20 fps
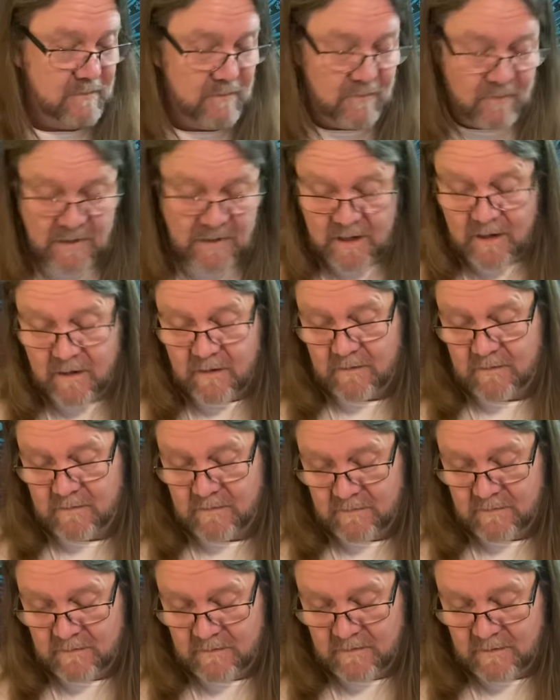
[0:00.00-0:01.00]
Wow.
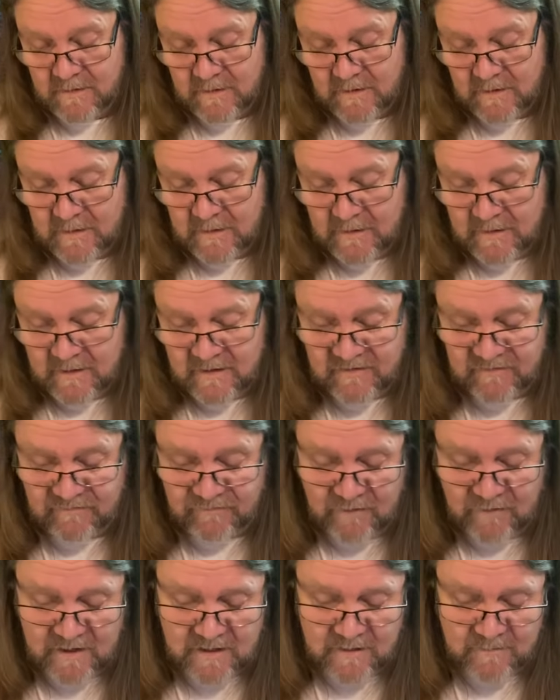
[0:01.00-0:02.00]
It's
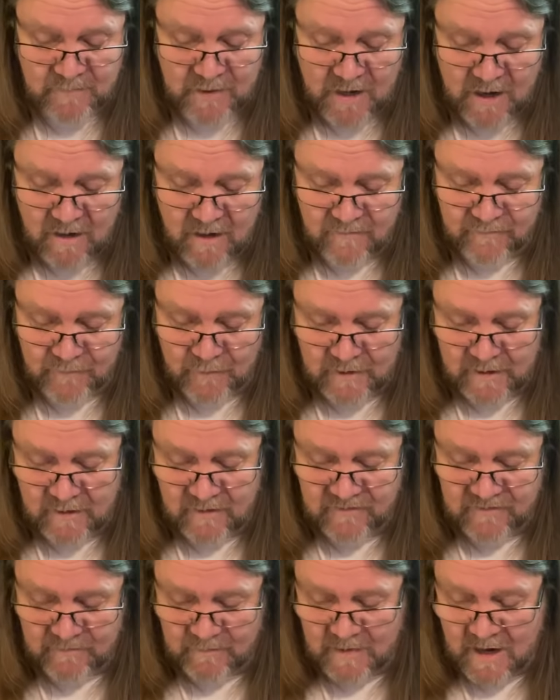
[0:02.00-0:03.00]
freaking powerful,
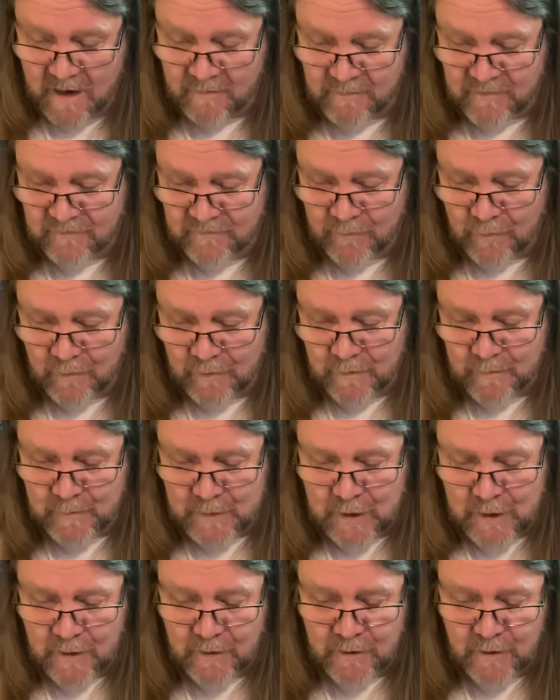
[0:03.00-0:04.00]
Aries. I'm happy for you,
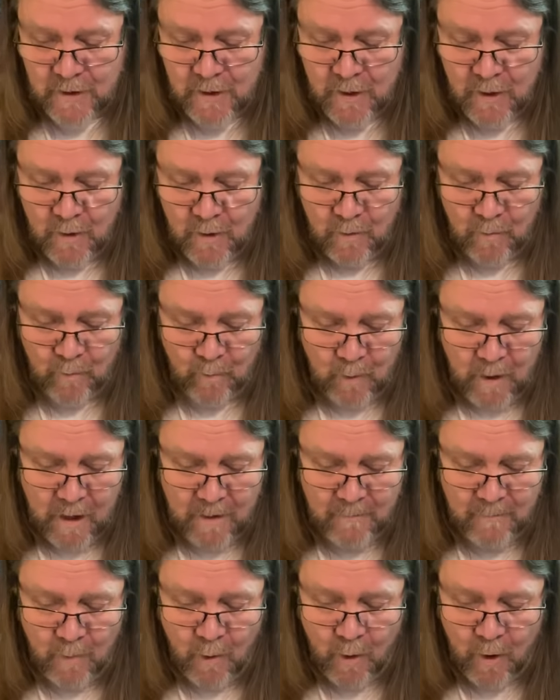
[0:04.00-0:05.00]
man.
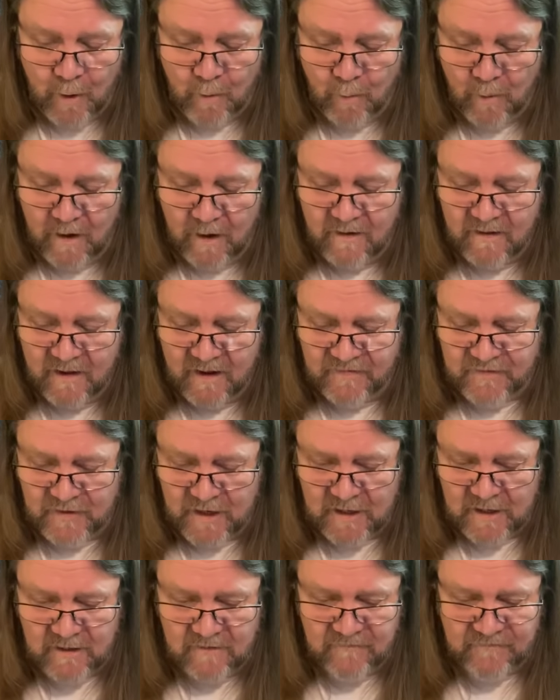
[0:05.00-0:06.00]
One more. What are they
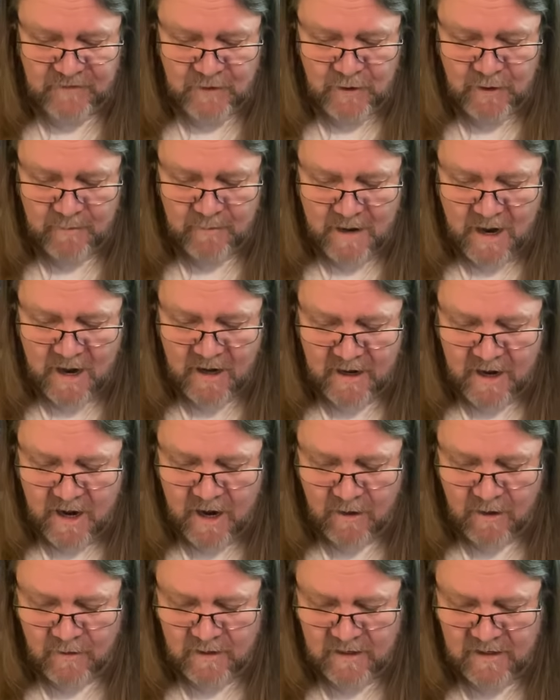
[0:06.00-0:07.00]
thinking and feeling about
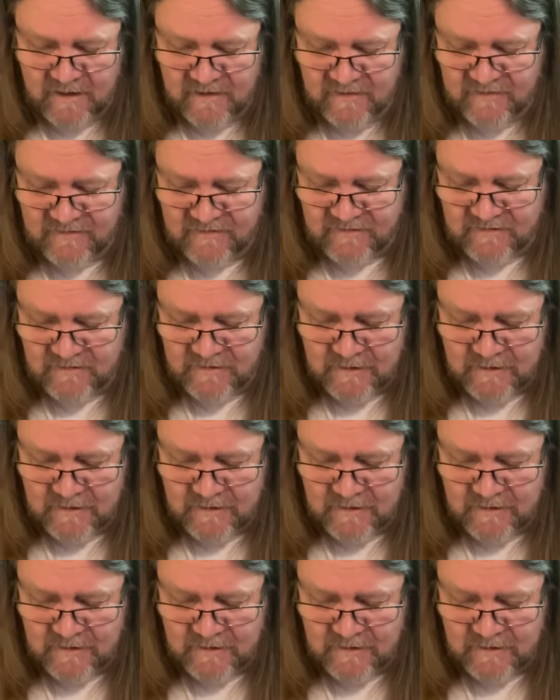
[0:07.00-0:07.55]
Aries?